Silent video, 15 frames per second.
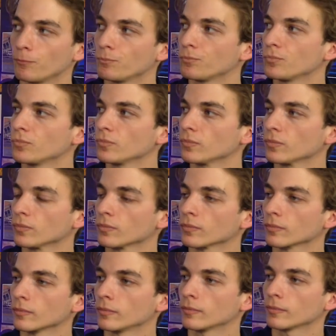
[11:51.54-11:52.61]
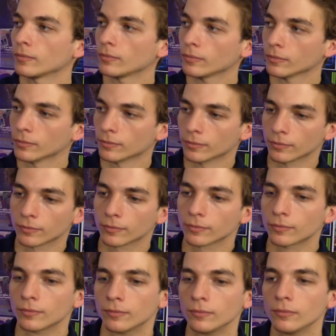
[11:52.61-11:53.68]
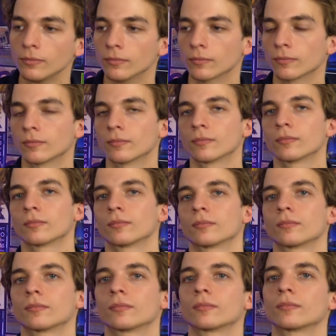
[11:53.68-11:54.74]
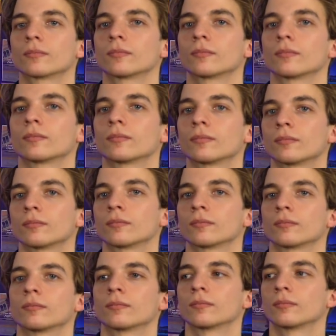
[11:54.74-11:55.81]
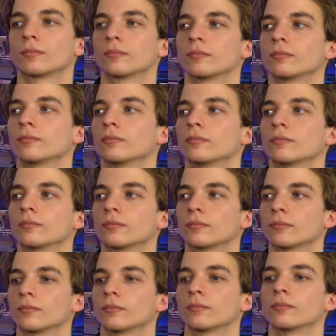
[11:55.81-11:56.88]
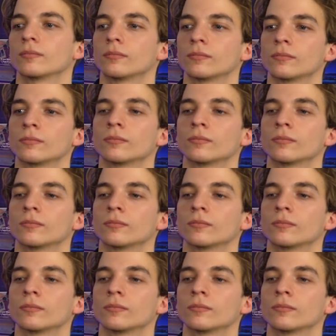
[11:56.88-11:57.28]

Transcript: This person isn't speaking.